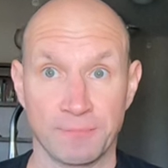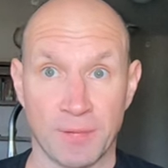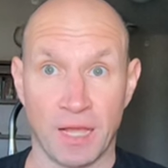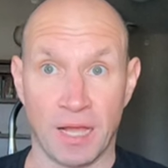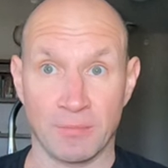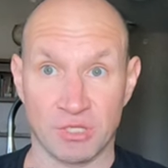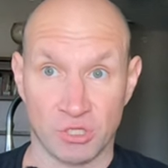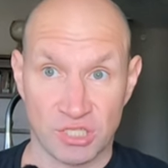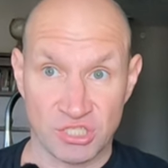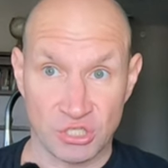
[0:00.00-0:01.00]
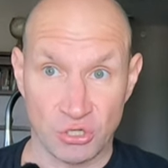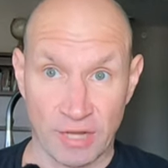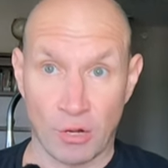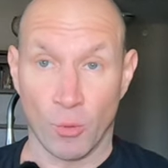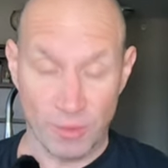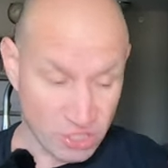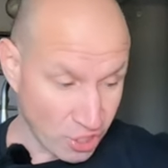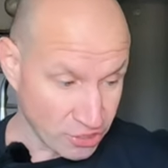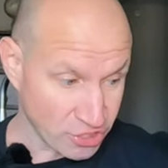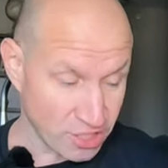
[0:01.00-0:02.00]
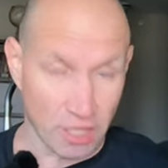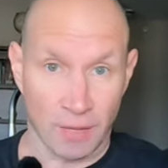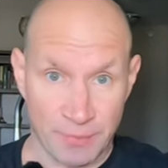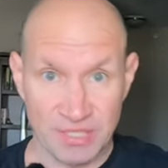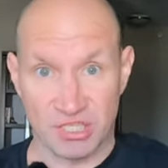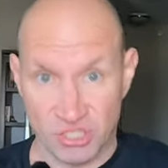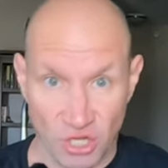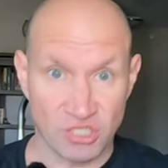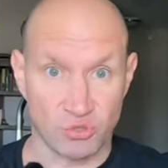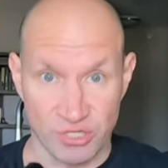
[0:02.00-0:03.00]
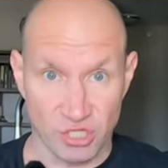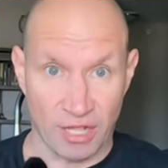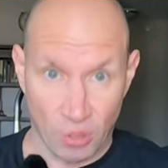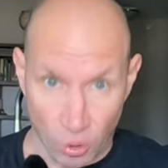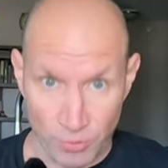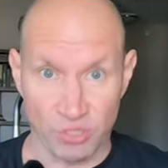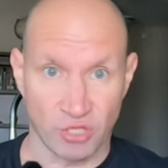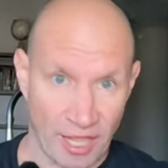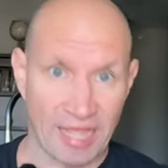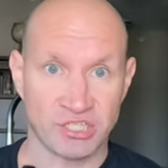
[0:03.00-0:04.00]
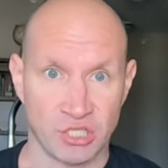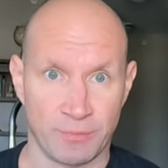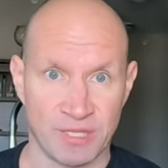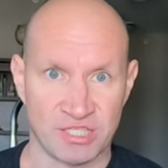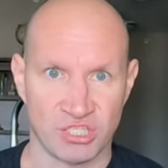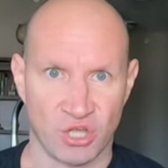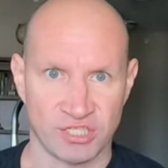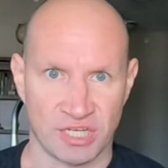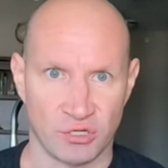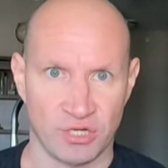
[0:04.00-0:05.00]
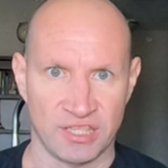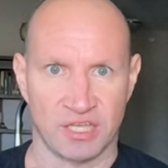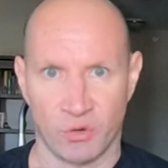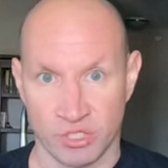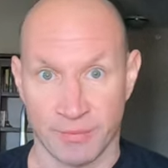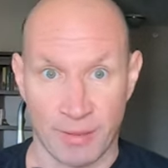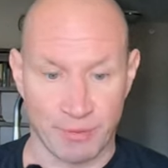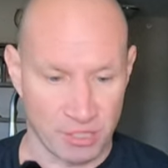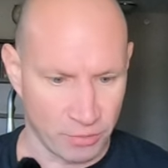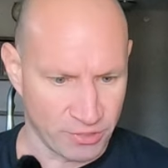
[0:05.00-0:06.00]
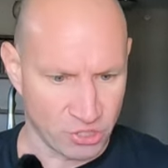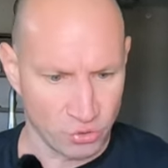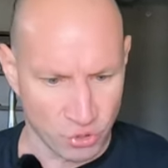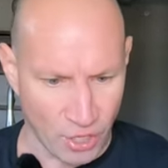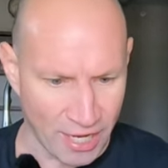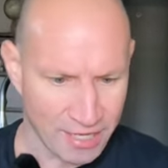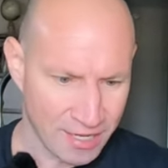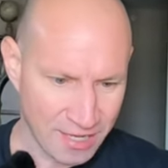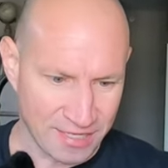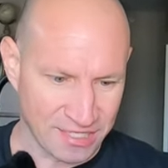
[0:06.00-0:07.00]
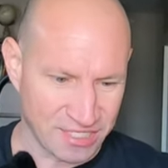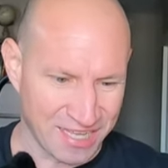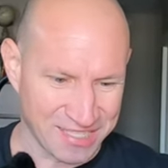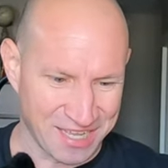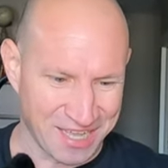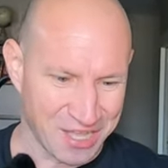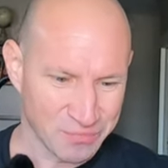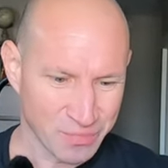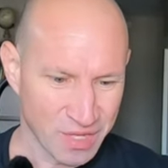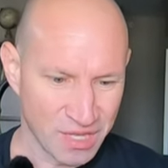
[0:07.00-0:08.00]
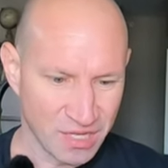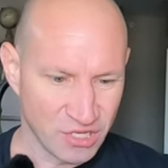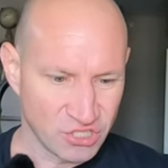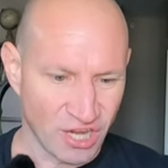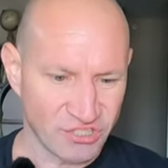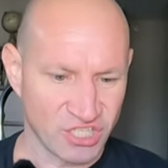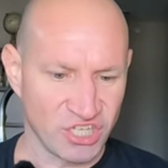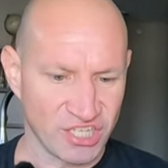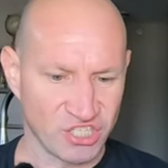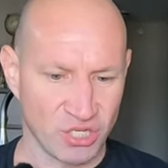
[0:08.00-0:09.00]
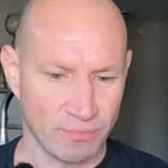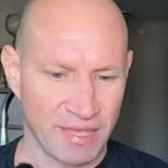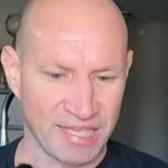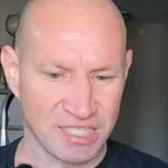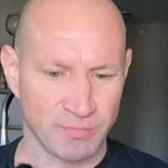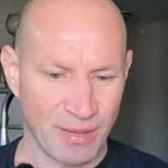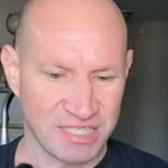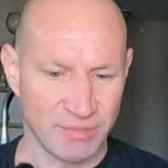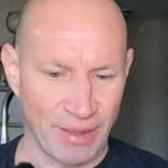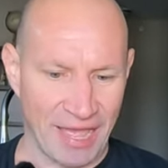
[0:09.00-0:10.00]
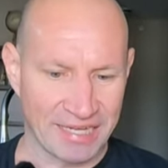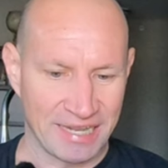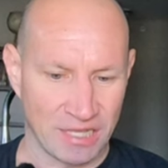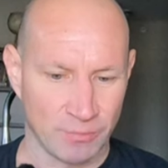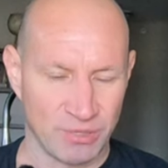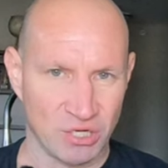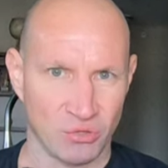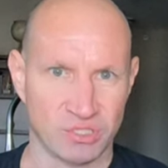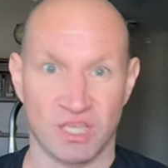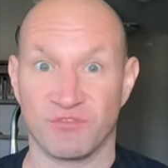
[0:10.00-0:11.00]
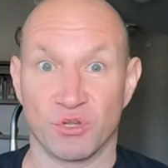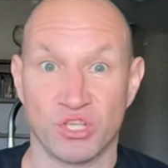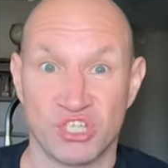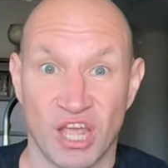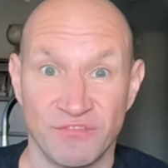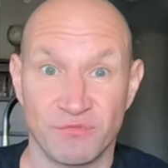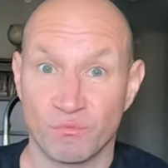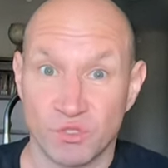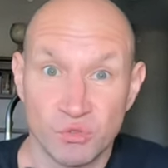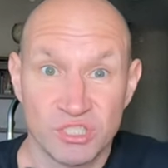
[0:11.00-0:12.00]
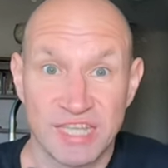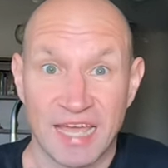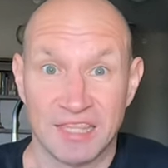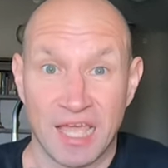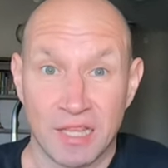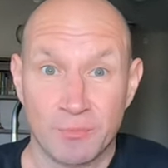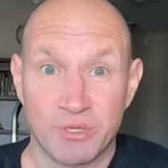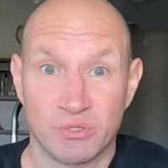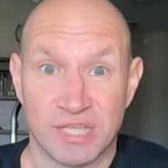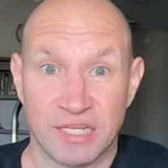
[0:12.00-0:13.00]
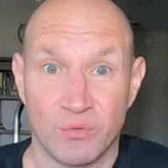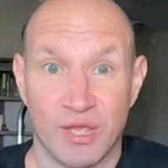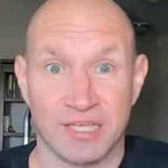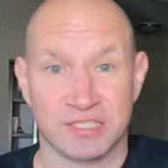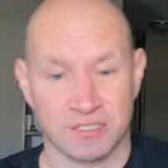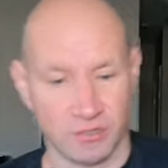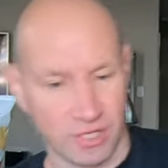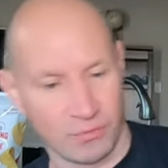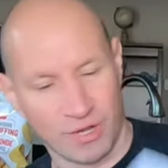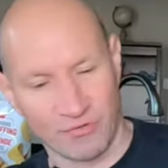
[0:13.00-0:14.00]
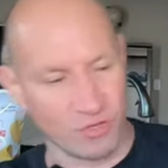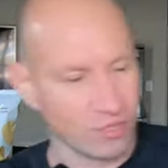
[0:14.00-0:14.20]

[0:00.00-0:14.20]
Uh, I'm a little concerned. I hope it's not just a, a, pizza sauce drizzle. I hope there's actually pizza sauce underneath, or else it might be a little bit too dry. And then it says, uh, chef's suggestion, make it spicy by adding jalapenos. If you're the chef, you just add the jalapenos anyways. Okay, whatever.